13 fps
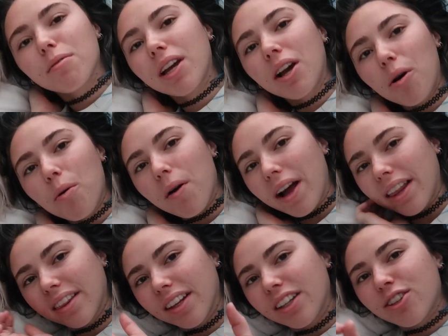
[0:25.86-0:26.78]
we
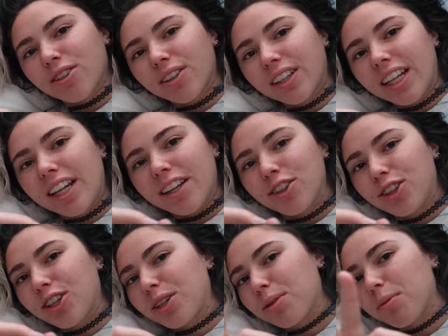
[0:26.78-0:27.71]
quite literally
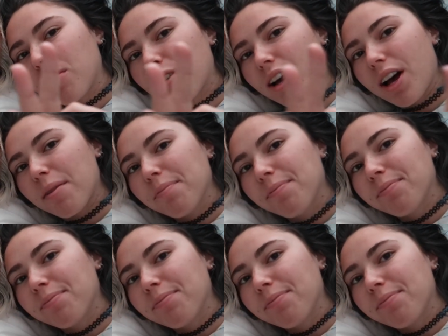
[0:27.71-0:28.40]
just woke up.